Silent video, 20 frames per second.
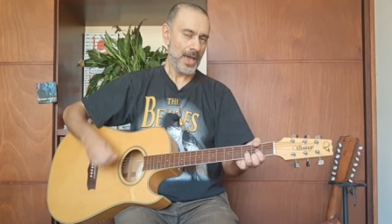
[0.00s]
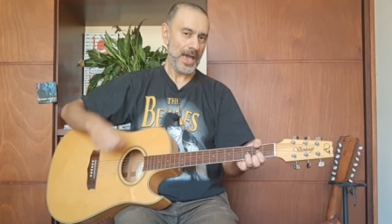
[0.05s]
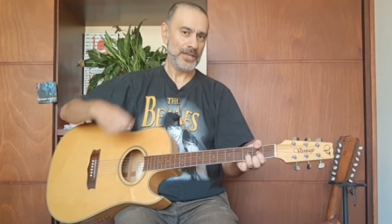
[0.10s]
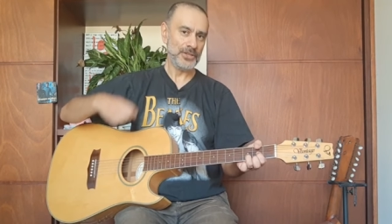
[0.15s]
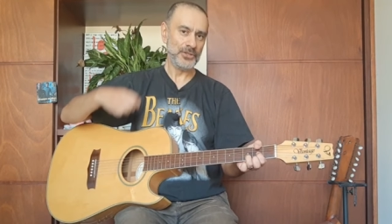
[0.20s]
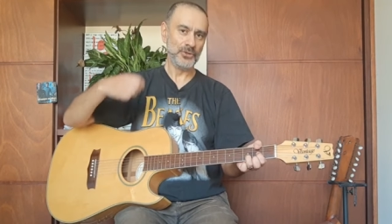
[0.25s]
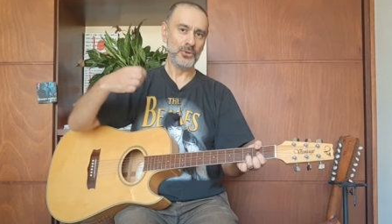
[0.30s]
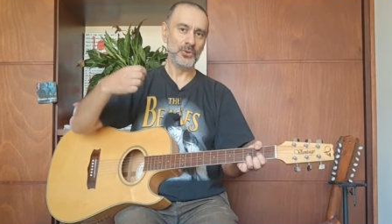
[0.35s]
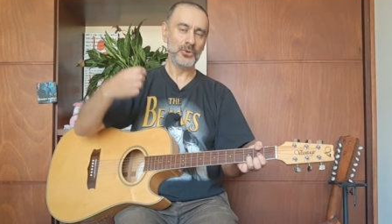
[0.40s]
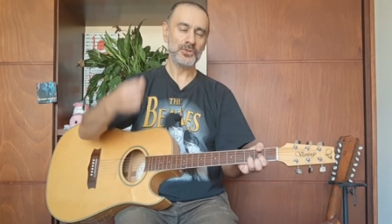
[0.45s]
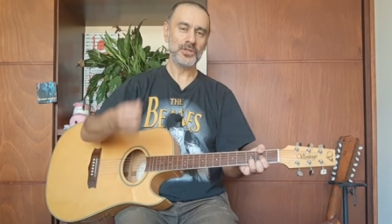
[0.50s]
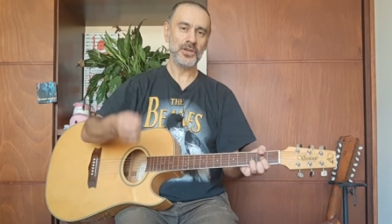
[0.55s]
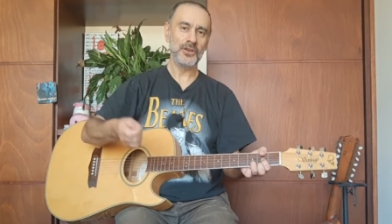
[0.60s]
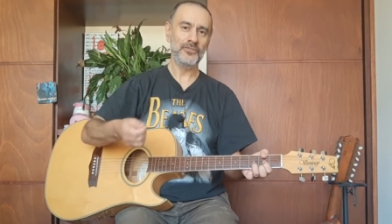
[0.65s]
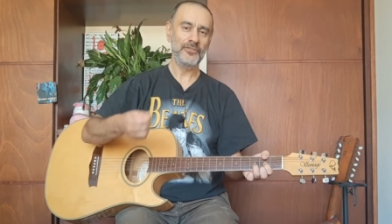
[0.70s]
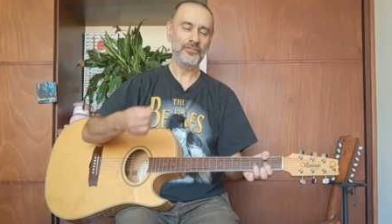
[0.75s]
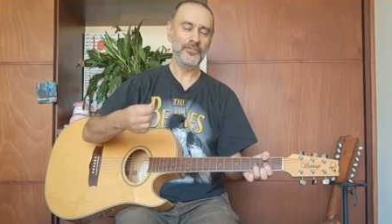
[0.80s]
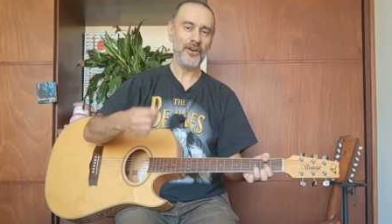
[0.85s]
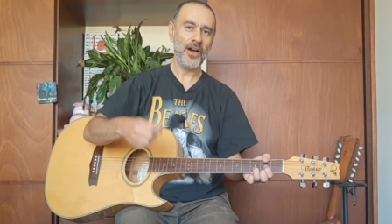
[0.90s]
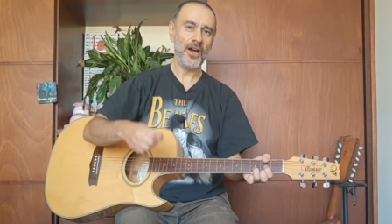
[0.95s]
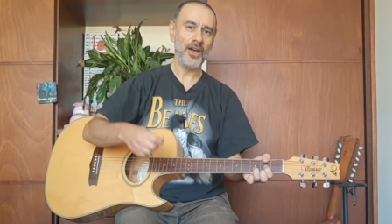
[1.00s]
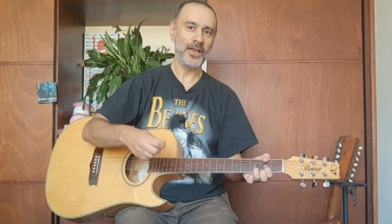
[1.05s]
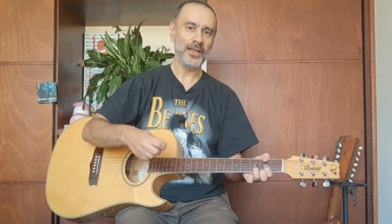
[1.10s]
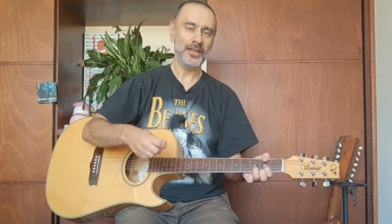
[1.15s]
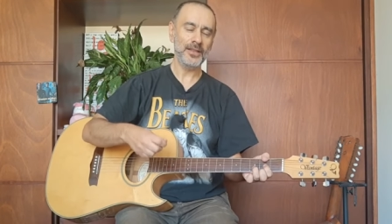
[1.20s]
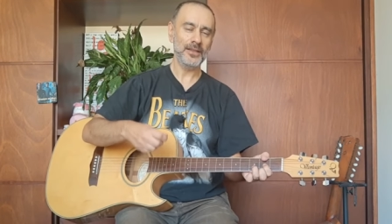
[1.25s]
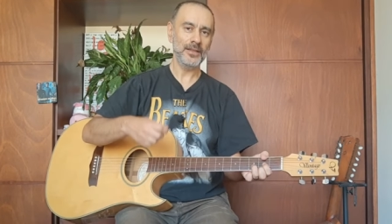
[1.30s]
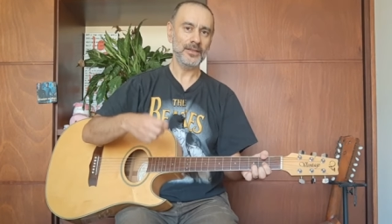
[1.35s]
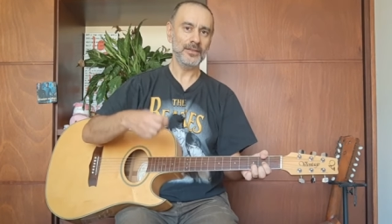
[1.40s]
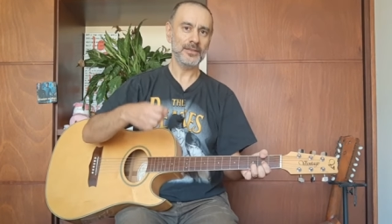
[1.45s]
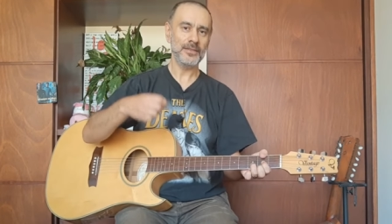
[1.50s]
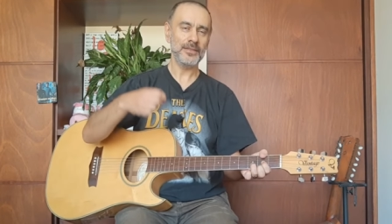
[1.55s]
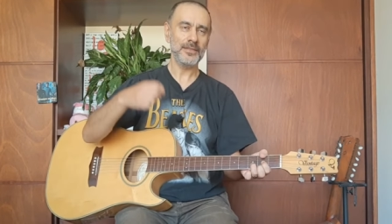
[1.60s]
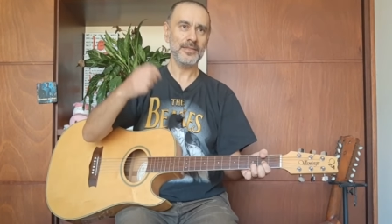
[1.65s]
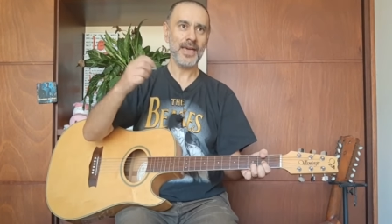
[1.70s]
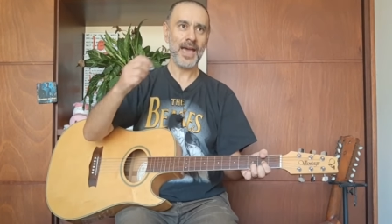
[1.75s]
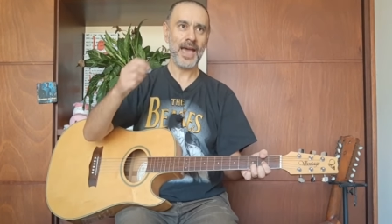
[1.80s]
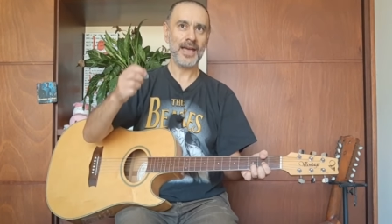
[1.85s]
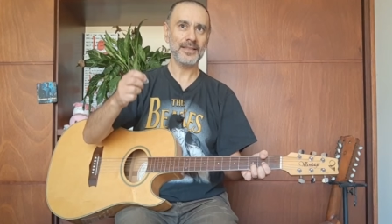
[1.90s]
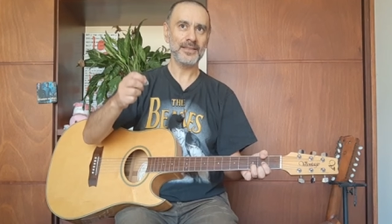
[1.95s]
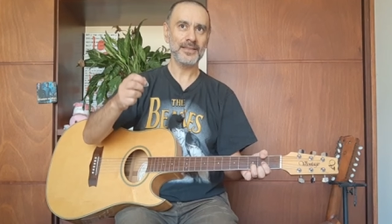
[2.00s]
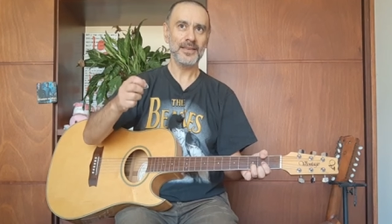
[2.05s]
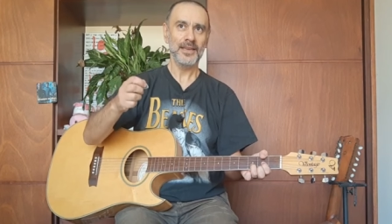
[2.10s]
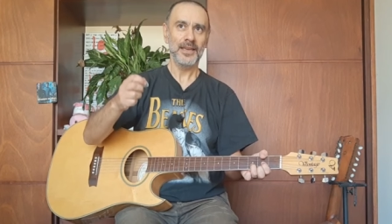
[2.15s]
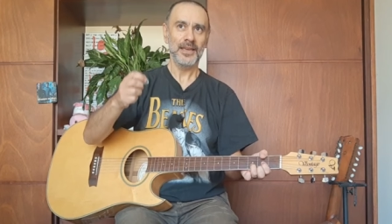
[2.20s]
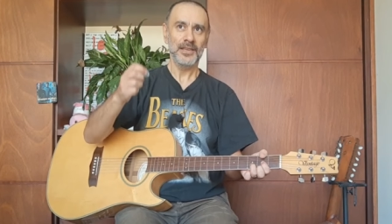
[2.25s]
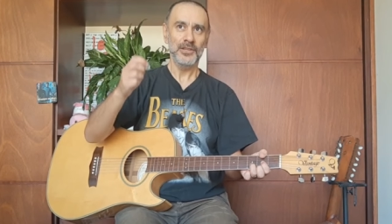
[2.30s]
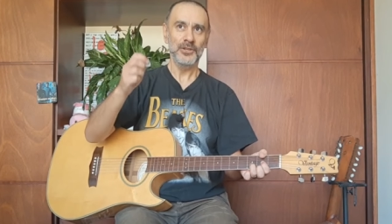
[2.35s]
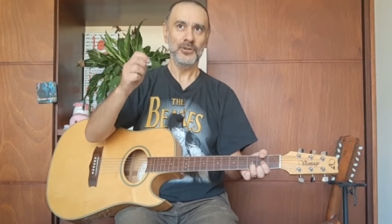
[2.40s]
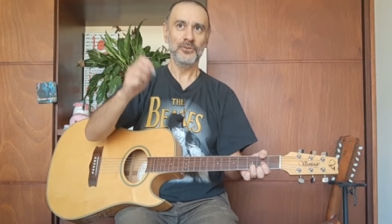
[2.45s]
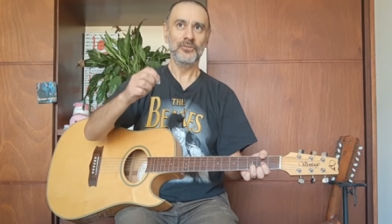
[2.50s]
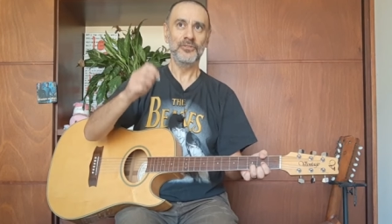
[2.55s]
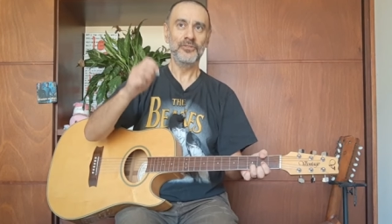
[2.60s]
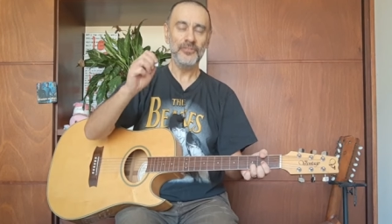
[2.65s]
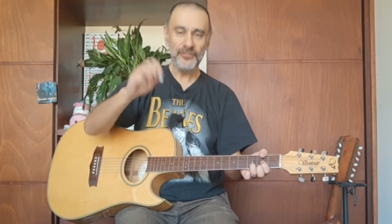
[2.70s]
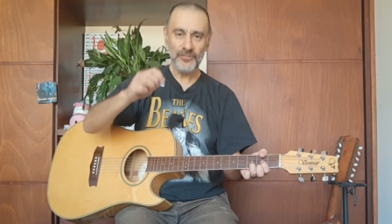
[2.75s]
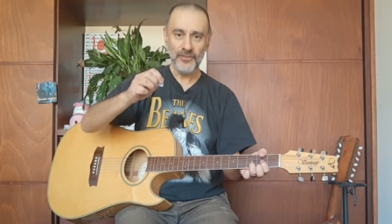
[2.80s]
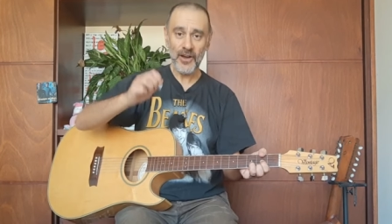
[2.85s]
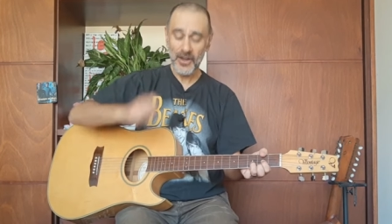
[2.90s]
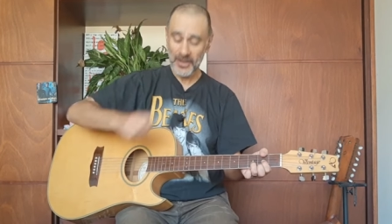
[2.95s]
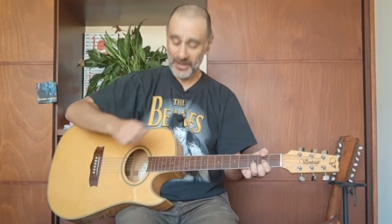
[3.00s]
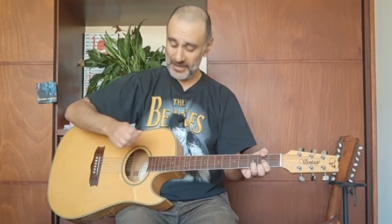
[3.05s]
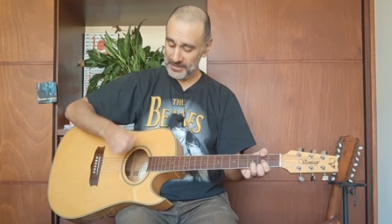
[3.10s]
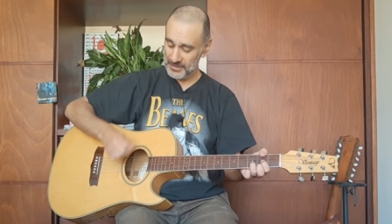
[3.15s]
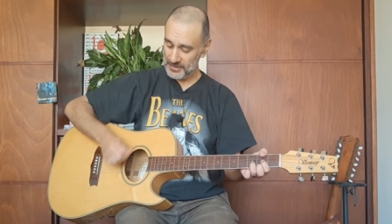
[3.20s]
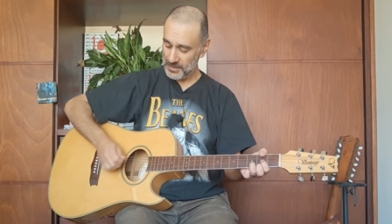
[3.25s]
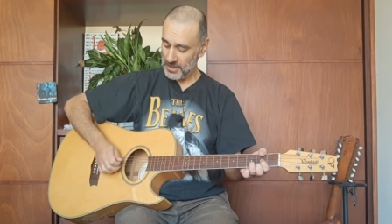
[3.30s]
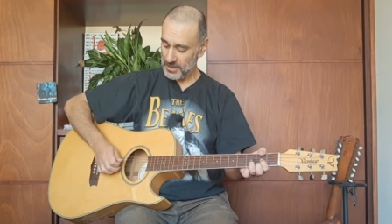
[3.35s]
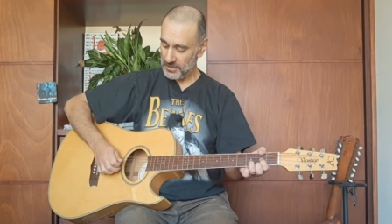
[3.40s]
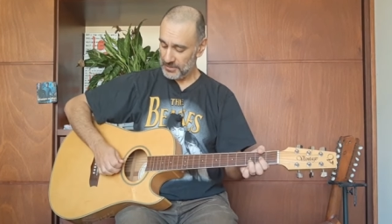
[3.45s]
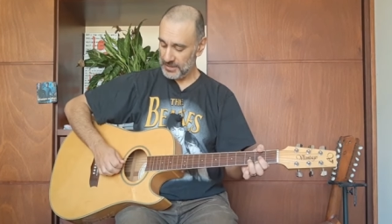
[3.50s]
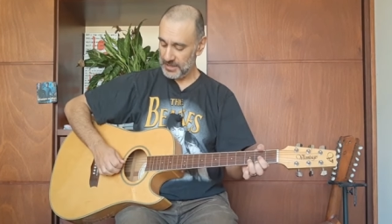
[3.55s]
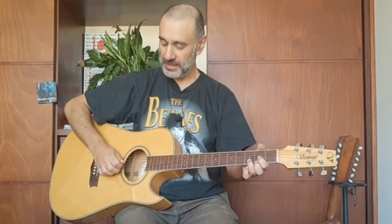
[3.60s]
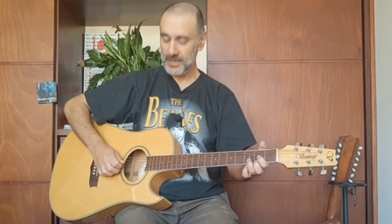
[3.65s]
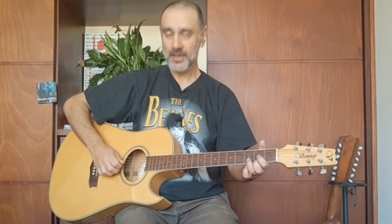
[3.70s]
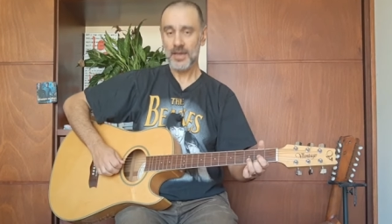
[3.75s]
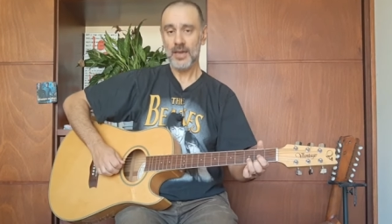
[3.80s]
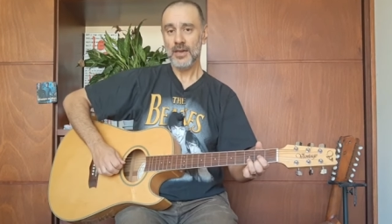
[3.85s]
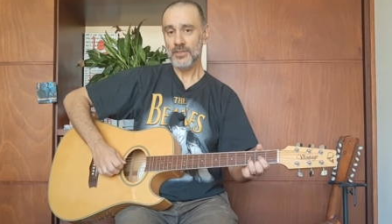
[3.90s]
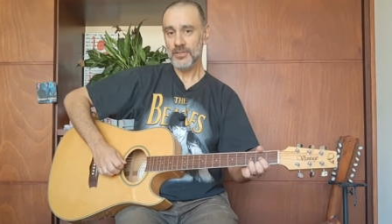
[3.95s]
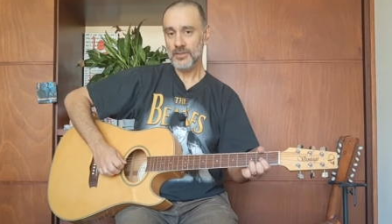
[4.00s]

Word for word: And you'll also find that you'll find the,